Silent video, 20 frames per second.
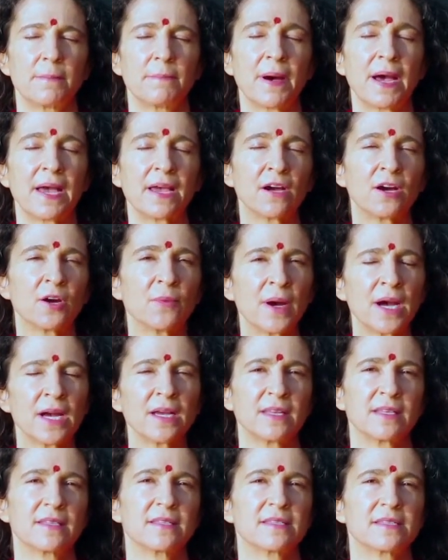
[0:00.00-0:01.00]
by our
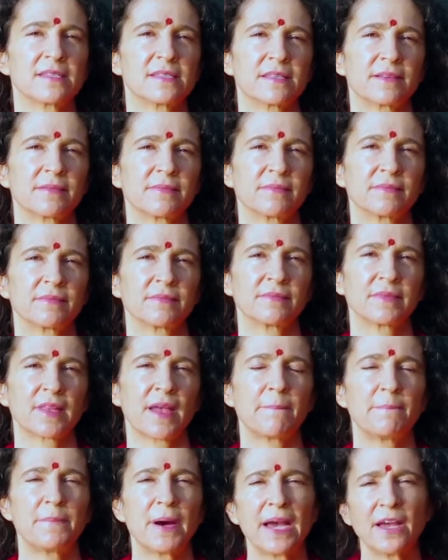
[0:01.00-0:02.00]
minds,
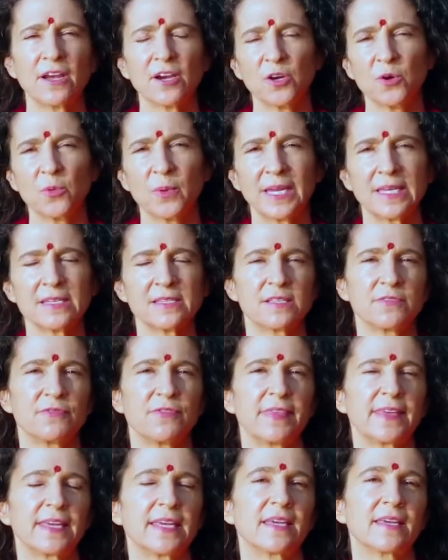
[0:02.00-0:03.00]
by our ways
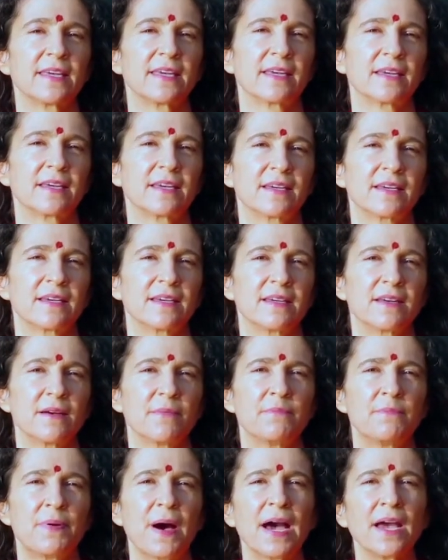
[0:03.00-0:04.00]
of thinking,
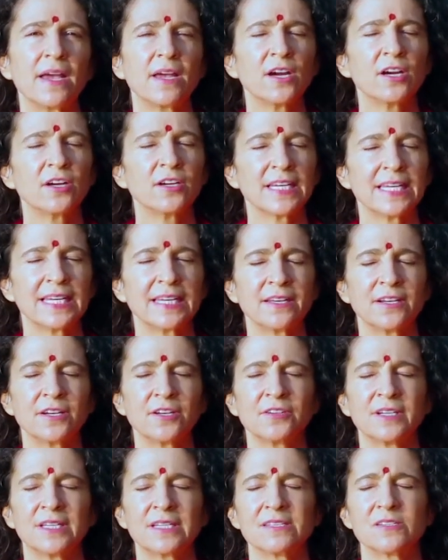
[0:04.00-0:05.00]
by our
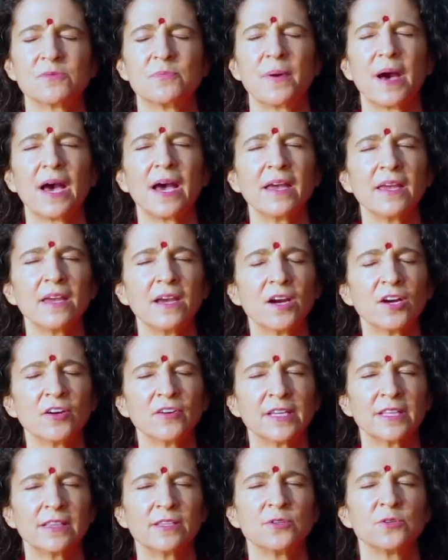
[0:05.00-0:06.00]
ignorance, by
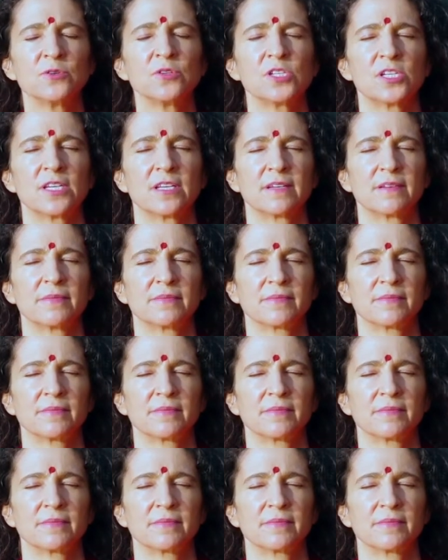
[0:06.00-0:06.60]
our illusion.